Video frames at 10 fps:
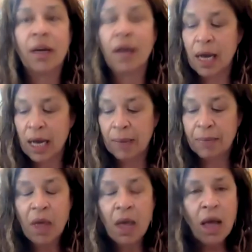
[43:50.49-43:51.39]

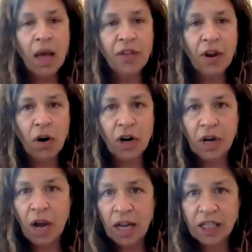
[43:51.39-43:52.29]
Um, and there
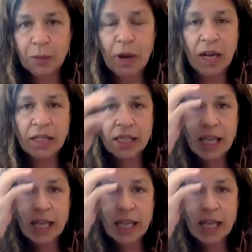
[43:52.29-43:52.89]
are hotspots